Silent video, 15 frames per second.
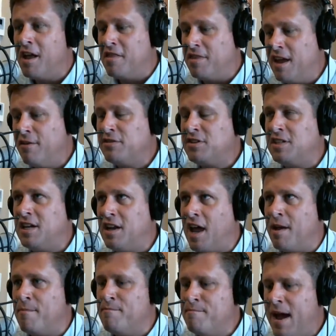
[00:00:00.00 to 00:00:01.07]
They have seen
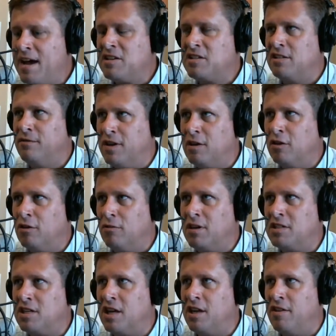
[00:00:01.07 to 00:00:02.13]
a massive
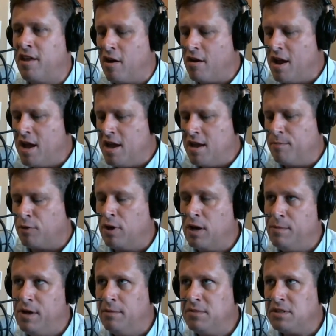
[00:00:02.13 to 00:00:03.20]
increase in their
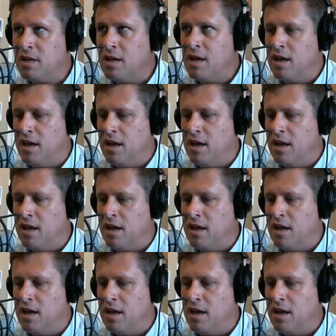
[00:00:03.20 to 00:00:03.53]
premiums,